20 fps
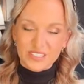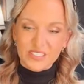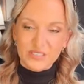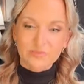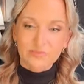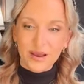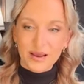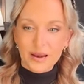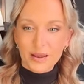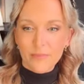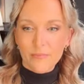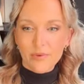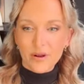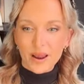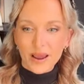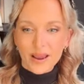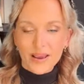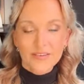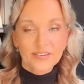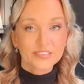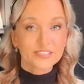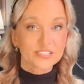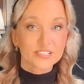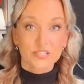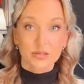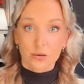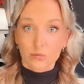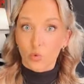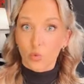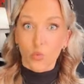smelly
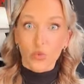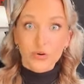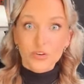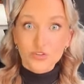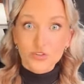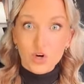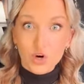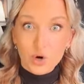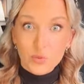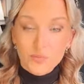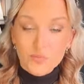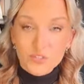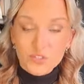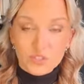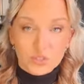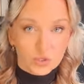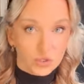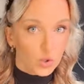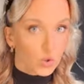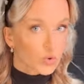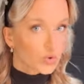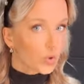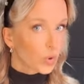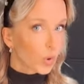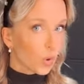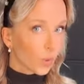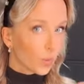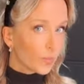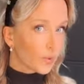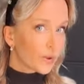place. Wardrobes,
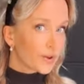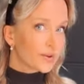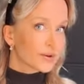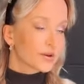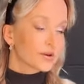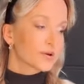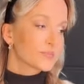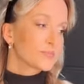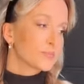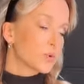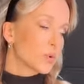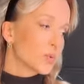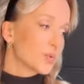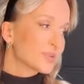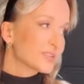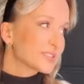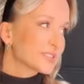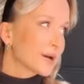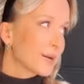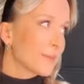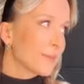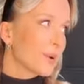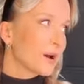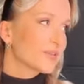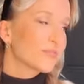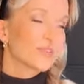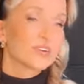you open on some